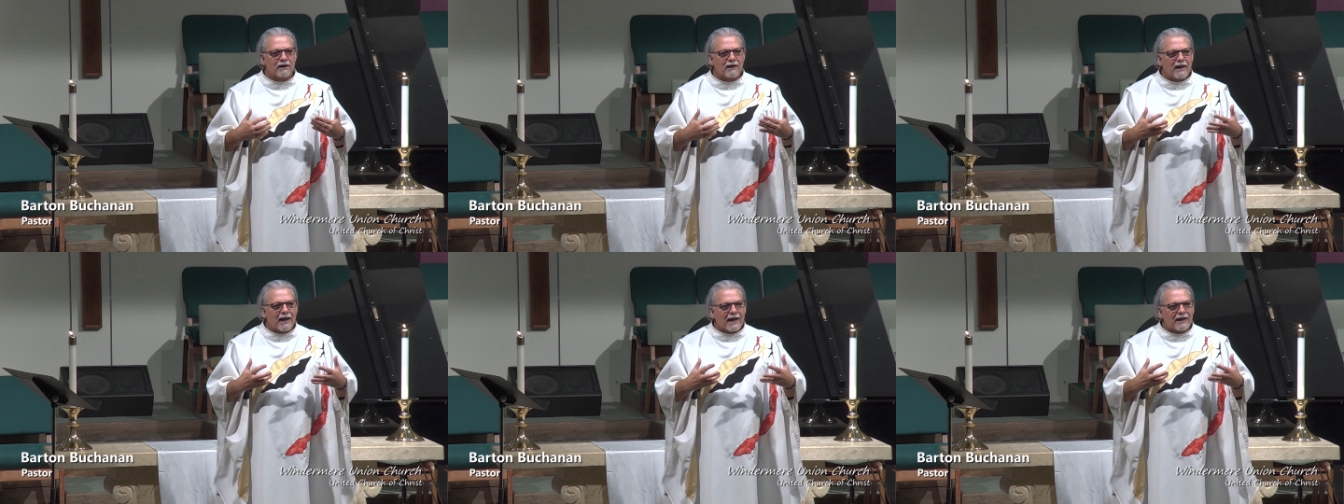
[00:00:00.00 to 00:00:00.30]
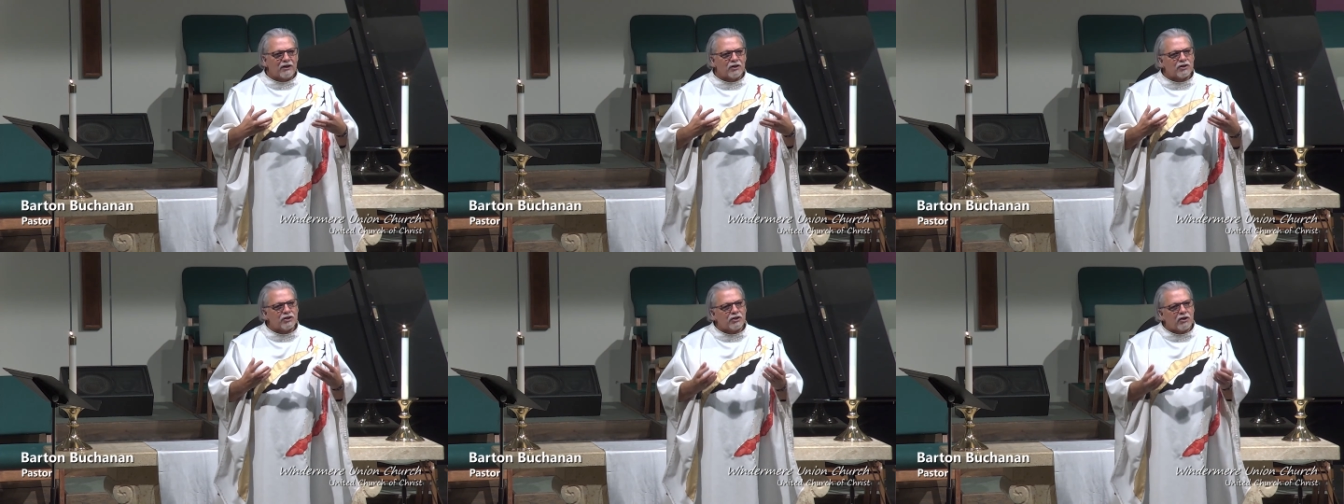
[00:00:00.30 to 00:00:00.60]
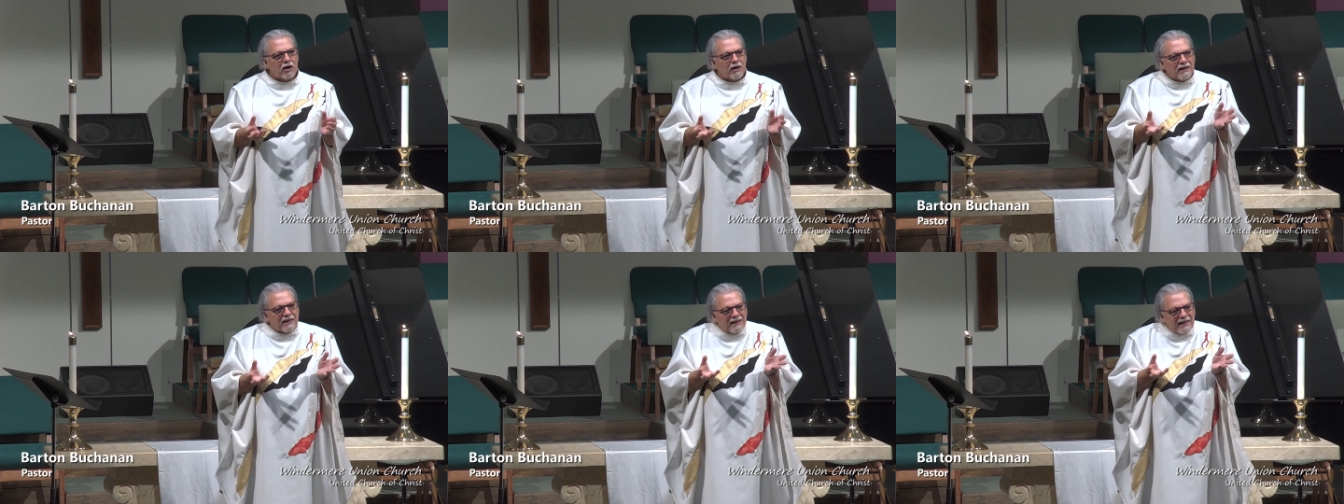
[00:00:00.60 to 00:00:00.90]
and to
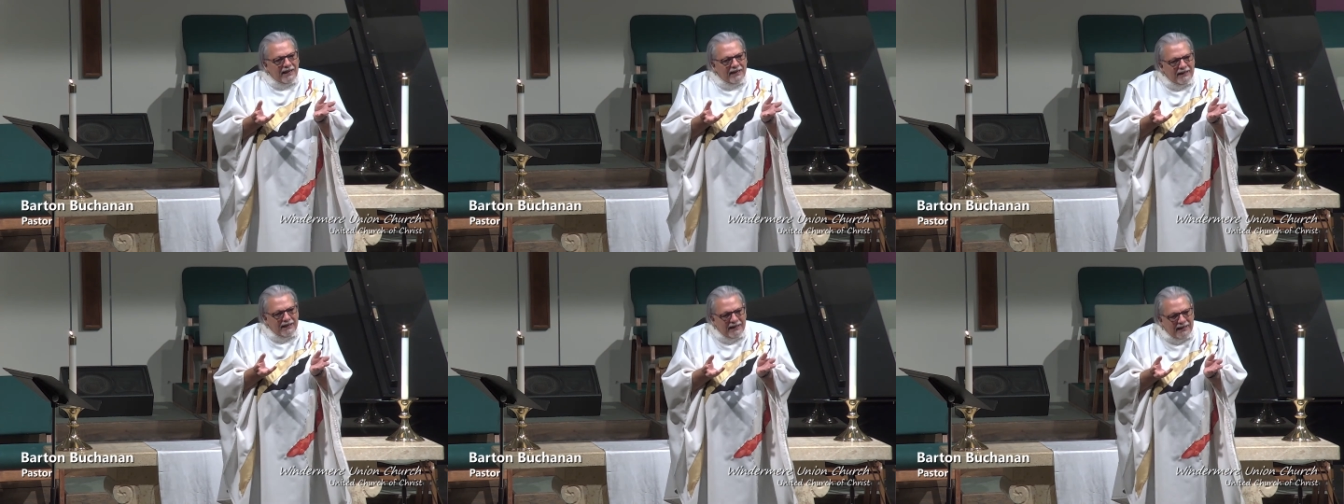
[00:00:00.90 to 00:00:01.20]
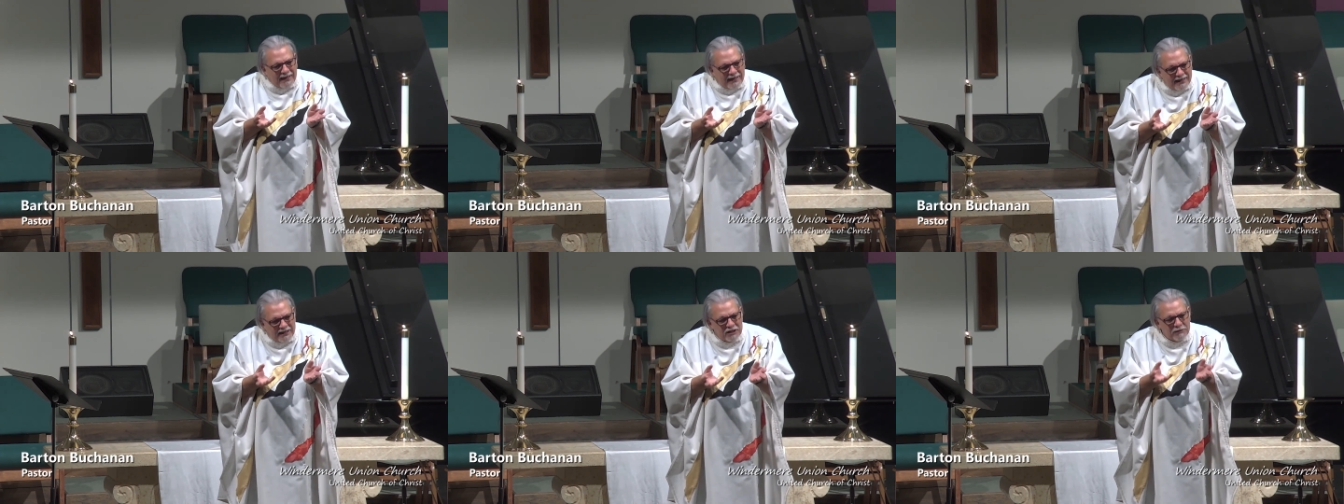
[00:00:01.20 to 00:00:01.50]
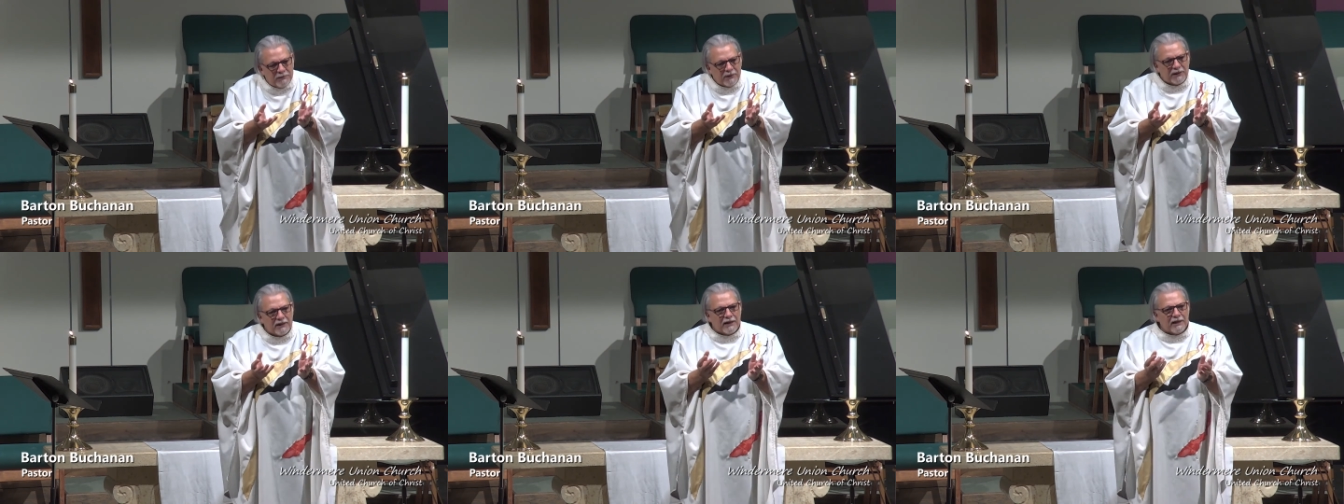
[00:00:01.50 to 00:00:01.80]
start that
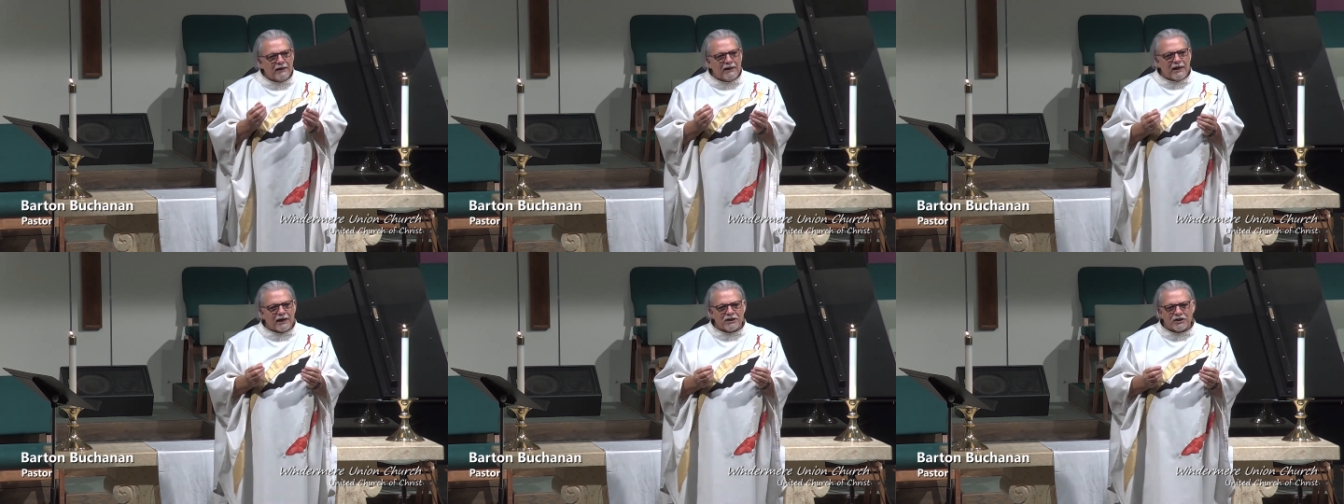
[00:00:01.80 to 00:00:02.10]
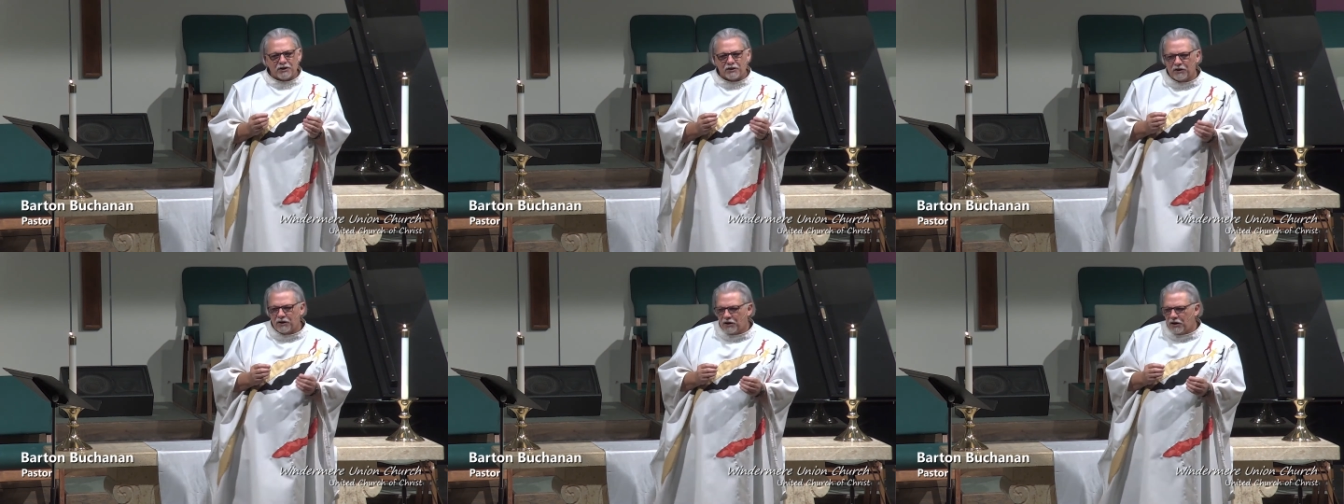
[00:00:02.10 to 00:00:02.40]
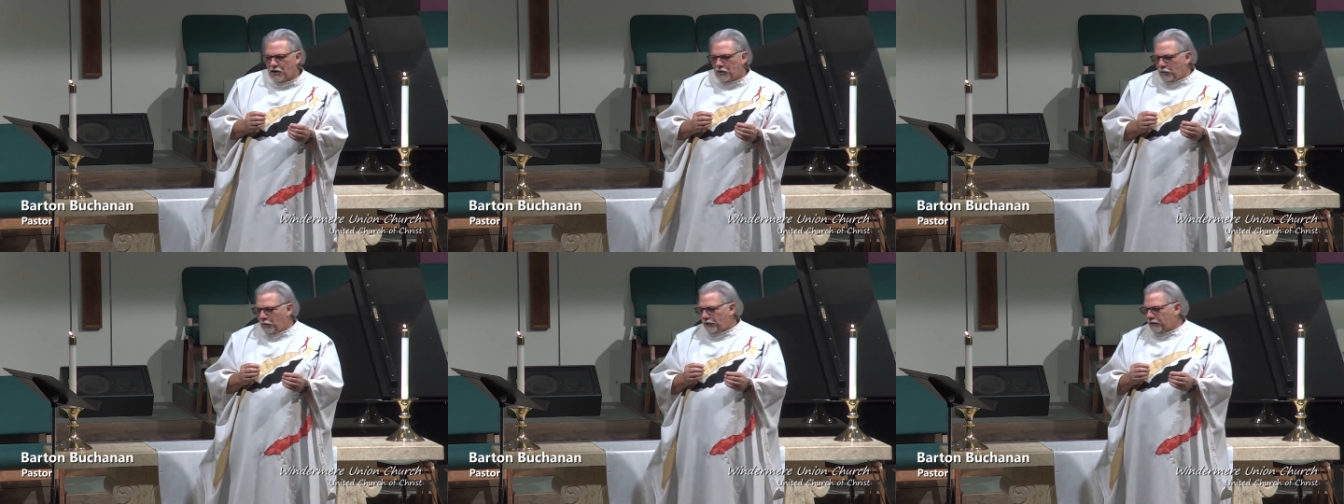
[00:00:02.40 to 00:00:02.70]
intimate connection
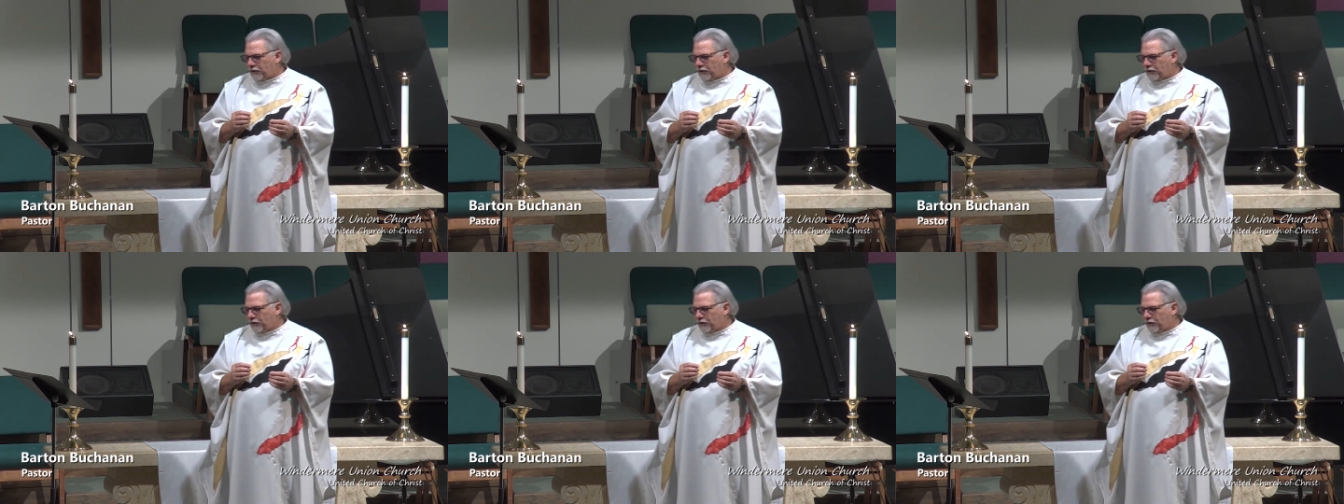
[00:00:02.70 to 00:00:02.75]
with the